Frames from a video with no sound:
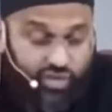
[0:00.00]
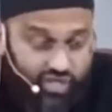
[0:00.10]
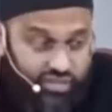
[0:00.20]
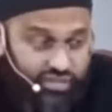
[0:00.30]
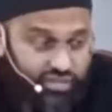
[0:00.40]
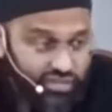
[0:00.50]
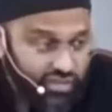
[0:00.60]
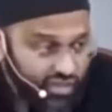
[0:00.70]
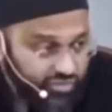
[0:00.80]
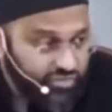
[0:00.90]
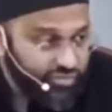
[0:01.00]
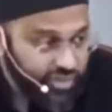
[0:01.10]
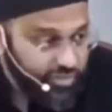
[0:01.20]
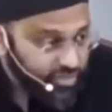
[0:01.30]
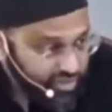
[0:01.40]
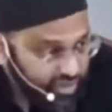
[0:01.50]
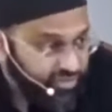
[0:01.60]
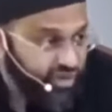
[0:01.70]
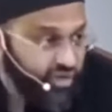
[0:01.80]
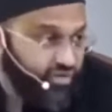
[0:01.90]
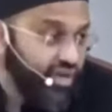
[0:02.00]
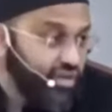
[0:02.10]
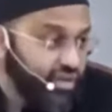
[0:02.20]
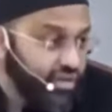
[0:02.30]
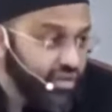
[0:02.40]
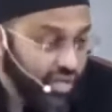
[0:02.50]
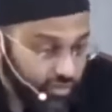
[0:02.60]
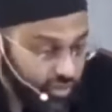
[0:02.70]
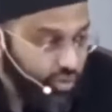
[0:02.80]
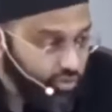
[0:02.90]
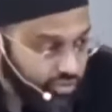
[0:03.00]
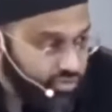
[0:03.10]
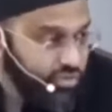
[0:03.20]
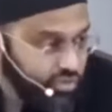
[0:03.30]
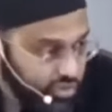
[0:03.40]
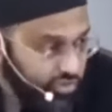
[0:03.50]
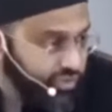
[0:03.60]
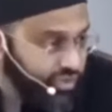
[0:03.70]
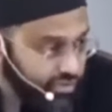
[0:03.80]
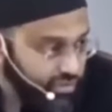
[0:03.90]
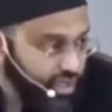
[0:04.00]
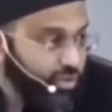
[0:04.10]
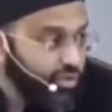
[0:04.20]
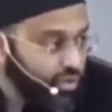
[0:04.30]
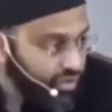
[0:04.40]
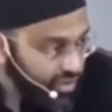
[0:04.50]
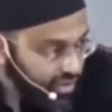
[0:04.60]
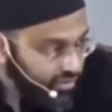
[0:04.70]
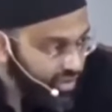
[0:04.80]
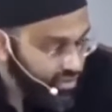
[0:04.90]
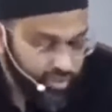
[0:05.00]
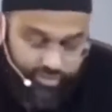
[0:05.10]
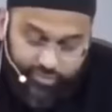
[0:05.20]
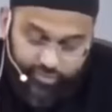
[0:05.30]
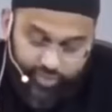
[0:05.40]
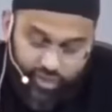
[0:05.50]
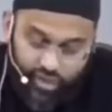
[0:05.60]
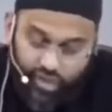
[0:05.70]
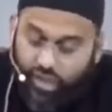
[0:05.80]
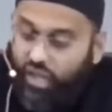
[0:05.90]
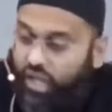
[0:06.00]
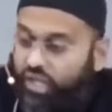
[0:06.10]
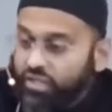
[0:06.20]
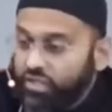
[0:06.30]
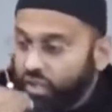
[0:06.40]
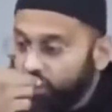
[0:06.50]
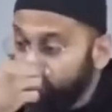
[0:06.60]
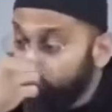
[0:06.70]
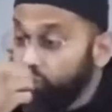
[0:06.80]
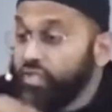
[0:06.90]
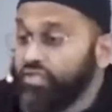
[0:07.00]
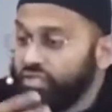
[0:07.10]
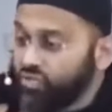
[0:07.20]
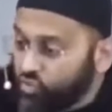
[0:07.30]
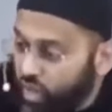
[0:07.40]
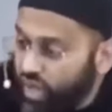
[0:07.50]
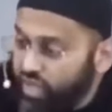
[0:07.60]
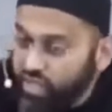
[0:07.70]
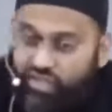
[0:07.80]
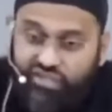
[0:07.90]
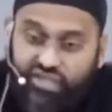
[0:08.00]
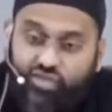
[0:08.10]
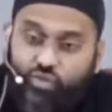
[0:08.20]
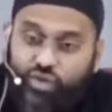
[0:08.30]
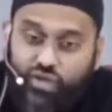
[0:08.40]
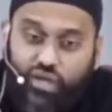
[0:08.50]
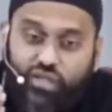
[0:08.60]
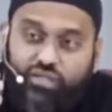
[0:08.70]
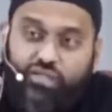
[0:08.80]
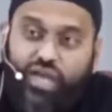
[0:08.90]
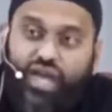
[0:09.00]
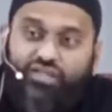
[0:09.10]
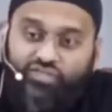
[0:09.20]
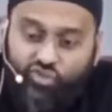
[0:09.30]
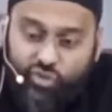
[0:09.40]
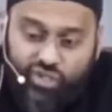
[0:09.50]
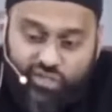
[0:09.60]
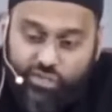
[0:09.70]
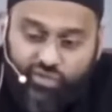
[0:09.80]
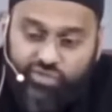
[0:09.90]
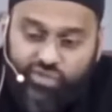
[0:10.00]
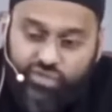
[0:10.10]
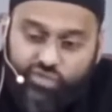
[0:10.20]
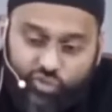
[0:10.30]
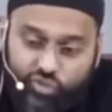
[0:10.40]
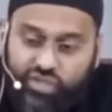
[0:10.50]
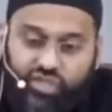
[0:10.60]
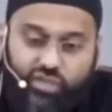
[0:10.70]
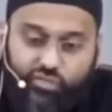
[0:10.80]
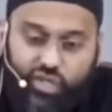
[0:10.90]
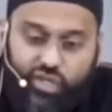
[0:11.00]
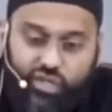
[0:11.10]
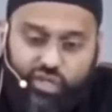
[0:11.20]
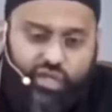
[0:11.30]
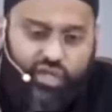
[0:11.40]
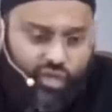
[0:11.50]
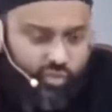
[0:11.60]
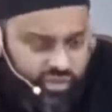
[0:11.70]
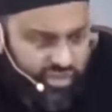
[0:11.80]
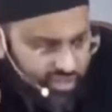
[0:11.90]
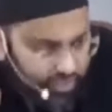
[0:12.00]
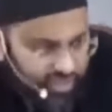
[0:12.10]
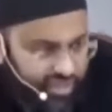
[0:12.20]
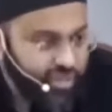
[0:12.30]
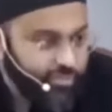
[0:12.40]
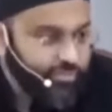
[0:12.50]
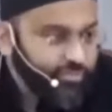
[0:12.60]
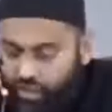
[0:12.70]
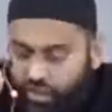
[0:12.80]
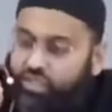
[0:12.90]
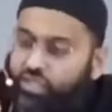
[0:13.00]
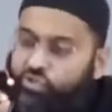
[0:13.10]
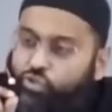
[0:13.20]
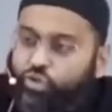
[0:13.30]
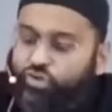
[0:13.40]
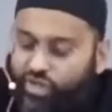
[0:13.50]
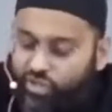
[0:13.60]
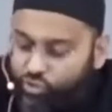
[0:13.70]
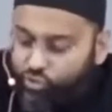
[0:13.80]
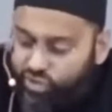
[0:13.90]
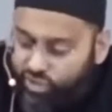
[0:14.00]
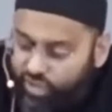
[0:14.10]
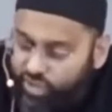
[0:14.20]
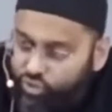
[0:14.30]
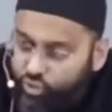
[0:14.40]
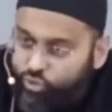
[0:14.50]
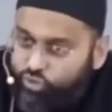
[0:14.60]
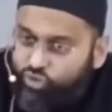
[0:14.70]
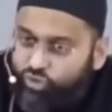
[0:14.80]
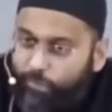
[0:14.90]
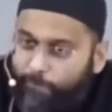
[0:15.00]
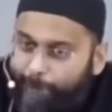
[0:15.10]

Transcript: crisis of people leaving our faith, our own children, our own young men and women. And of the reasons why is that we are not answering some of these issues that they bring and we dismiss them. The issue of Ya'juj and Ma'juj